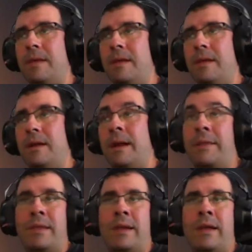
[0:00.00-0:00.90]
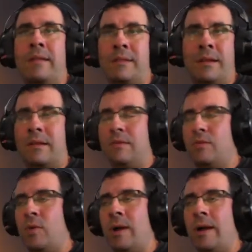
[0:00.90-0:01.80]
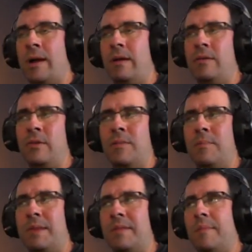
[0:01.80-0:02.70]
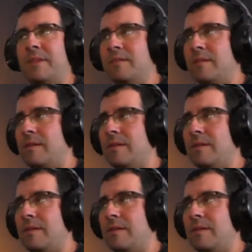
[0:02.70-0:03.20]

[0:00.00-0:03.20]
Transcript: there until you complete the mission.